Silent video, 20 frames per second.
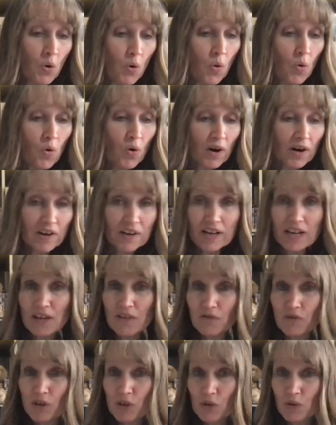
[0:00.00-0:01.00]
Or
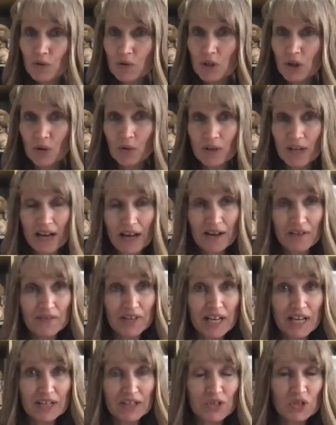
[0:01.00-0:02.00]
if you don't have
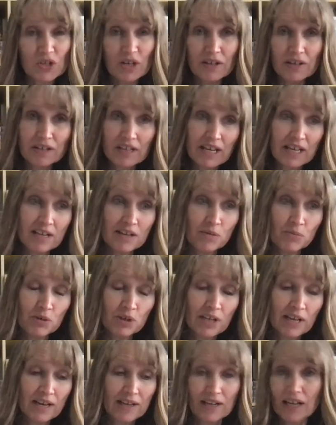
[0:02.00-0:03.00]
a starter kit number
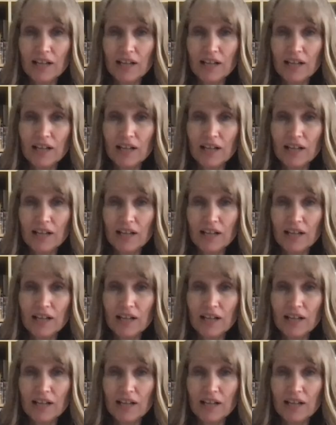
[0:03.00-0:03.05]
yet